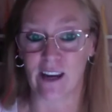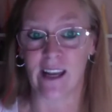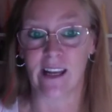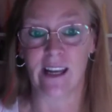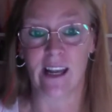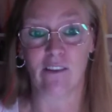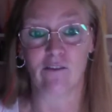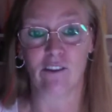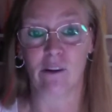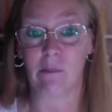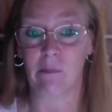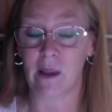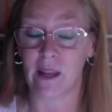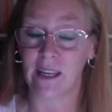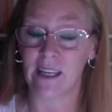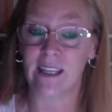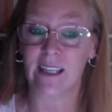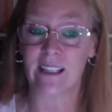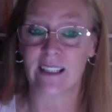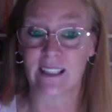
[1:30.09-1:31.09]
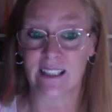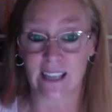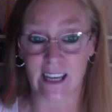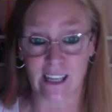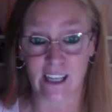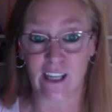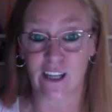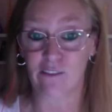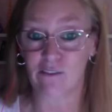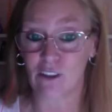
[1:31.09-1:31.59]
and after many
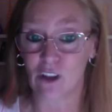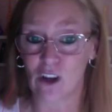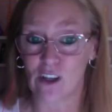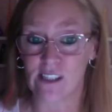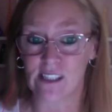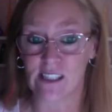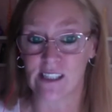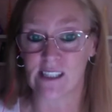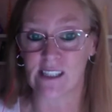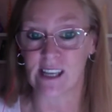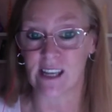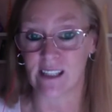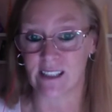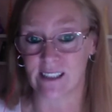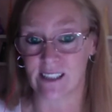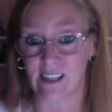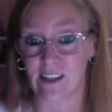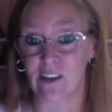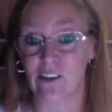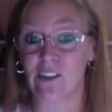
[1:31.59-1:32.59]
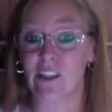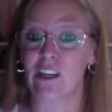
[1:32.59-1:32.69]
consecutive losses that entailed,